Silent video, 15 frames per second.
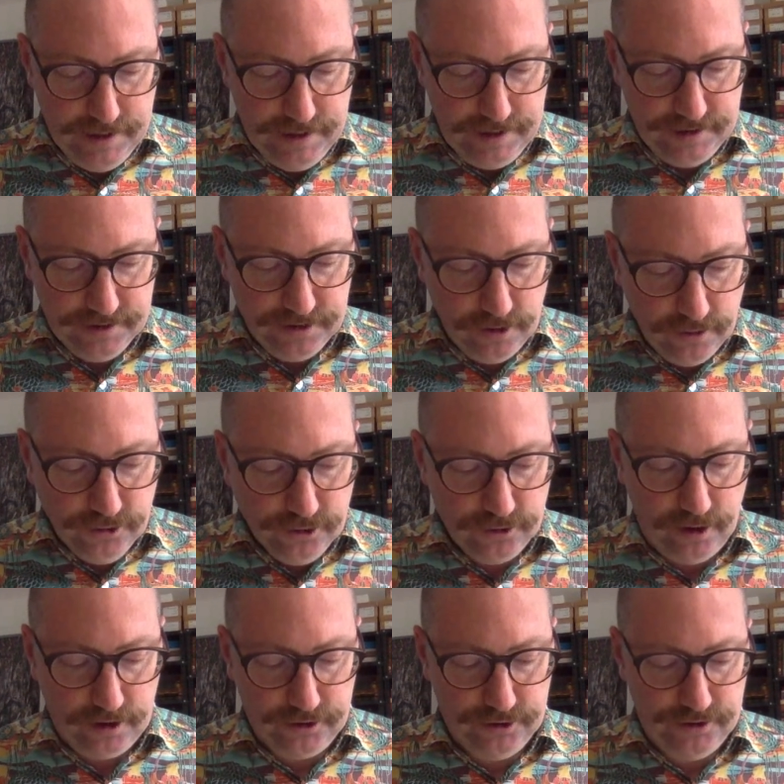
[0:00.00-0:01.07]
is so
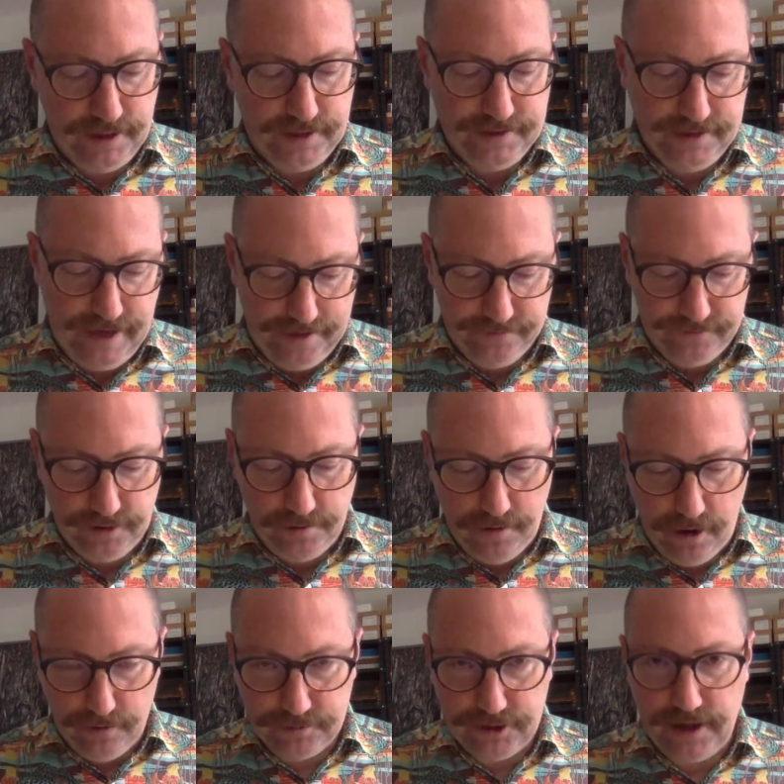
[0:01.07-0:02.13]
structured as to have some
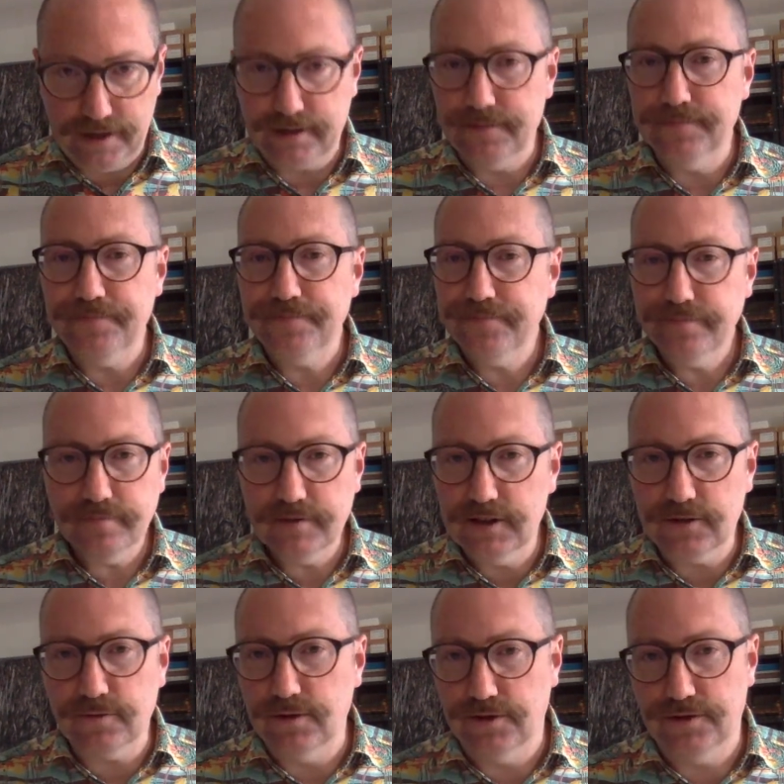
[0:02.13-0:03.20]
object.
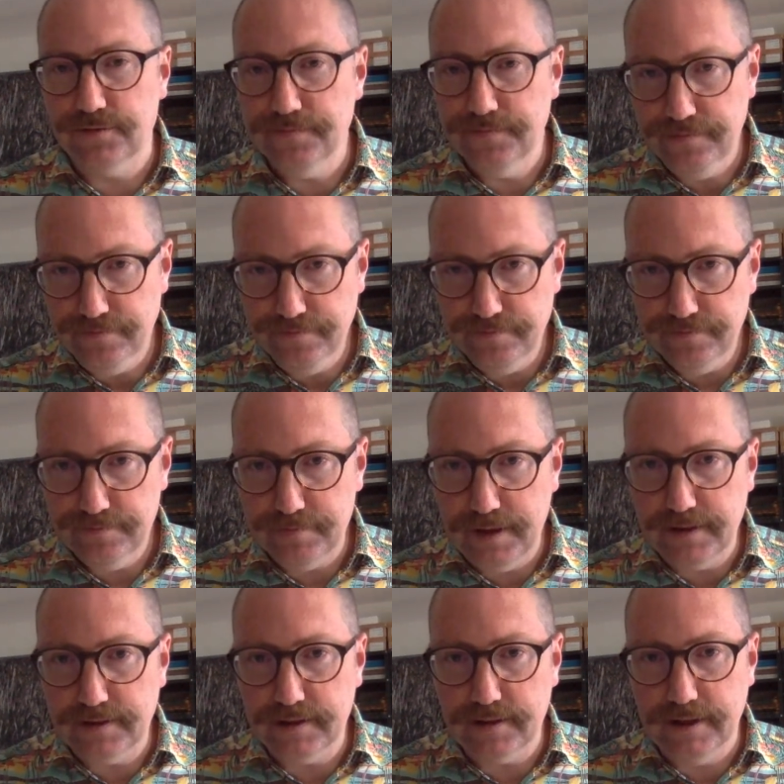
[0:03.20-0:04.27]
This was
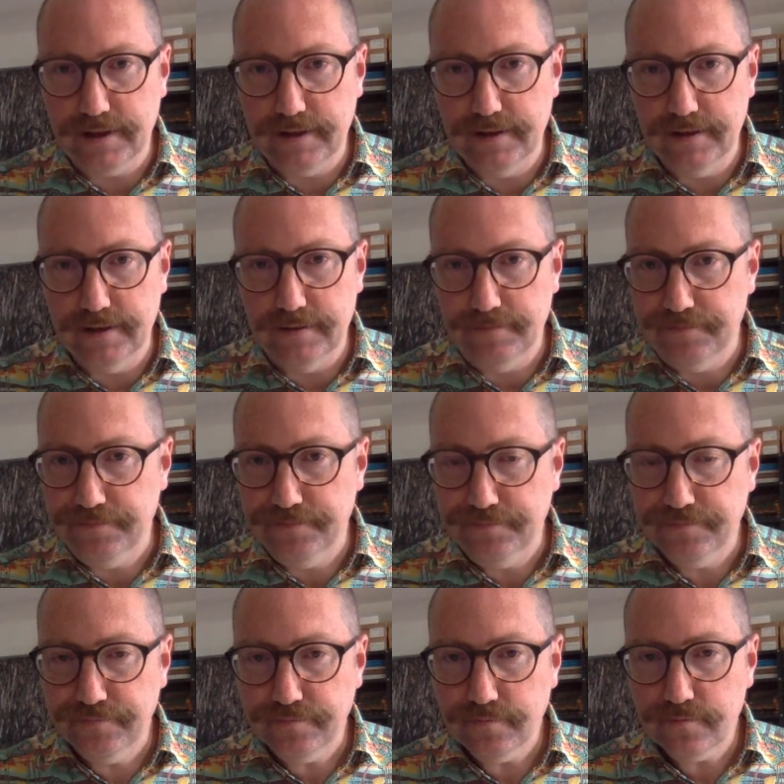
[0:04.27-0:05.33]
basically
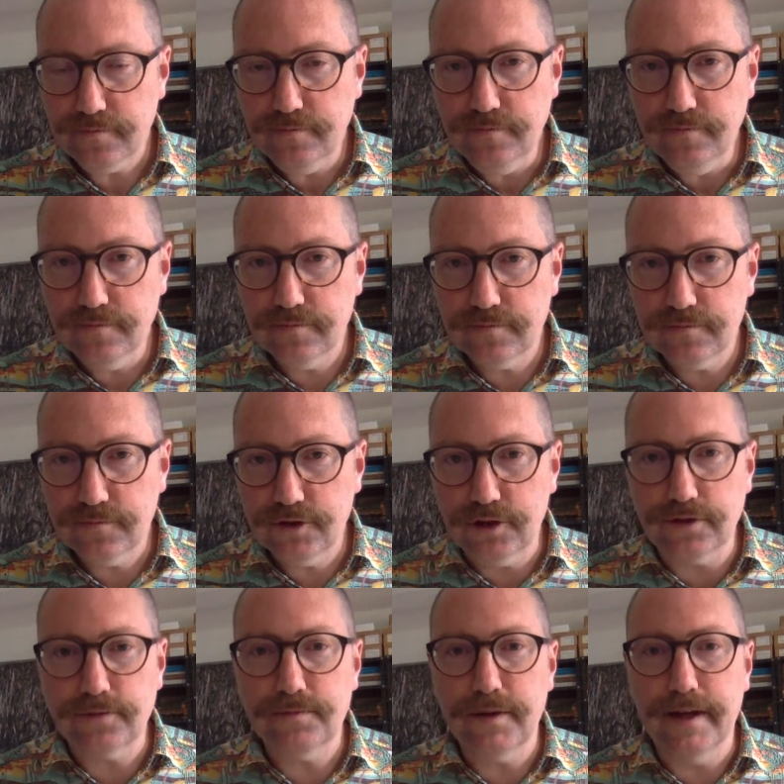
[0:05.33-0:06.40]

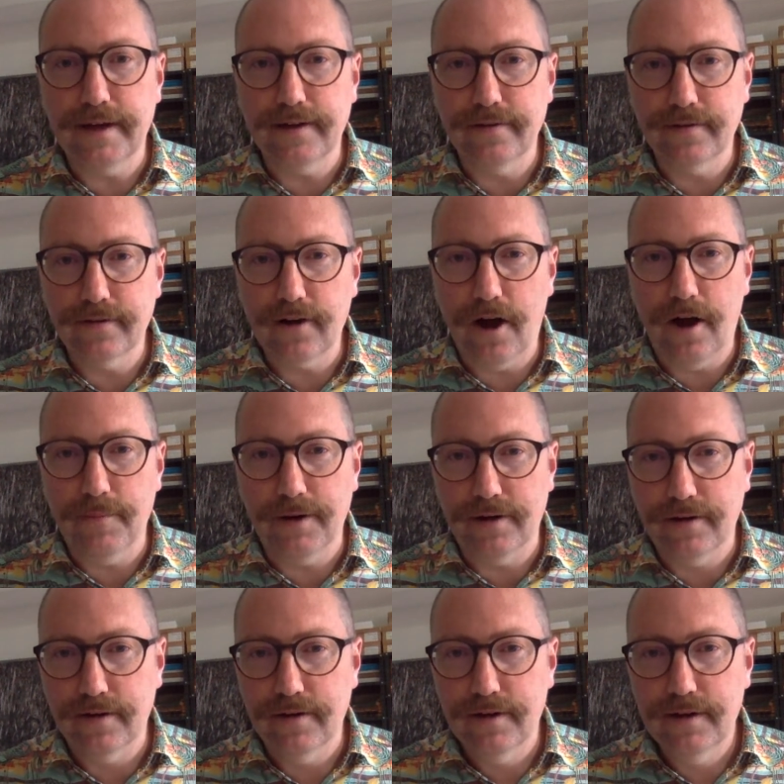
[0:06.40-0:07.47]
just plain
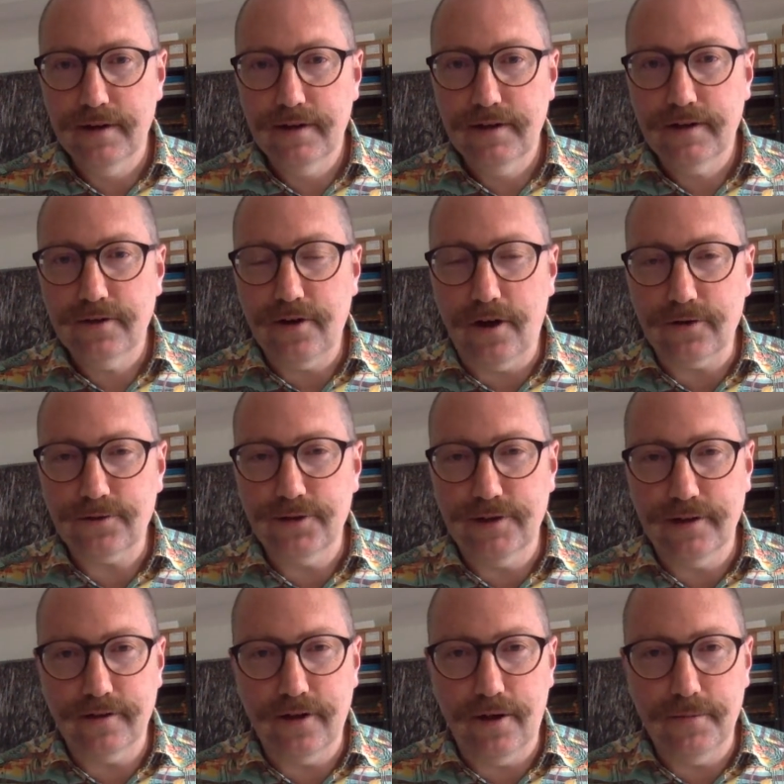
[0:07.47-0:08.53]
common doctrine
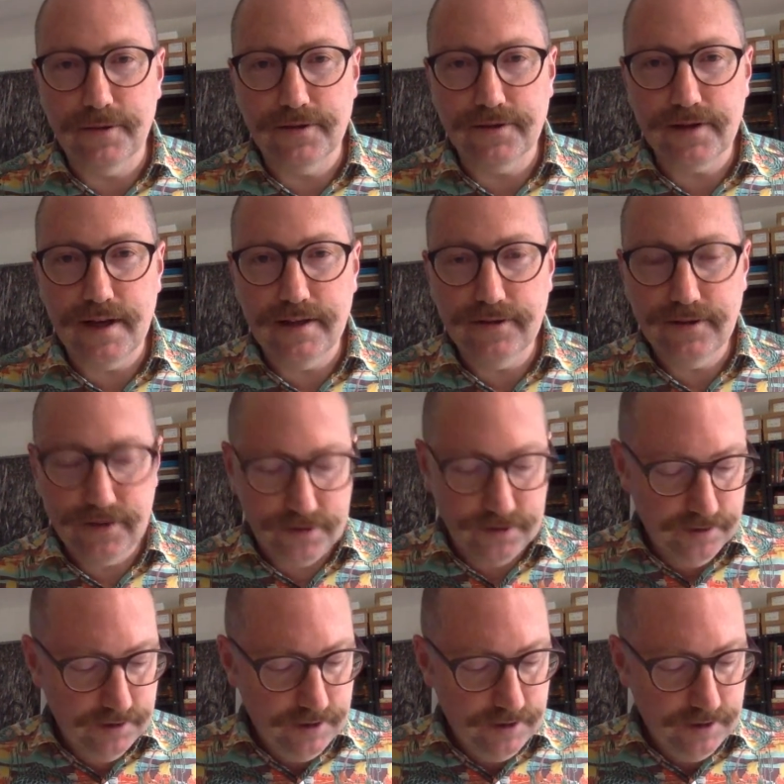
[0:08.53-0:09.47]
and common sense,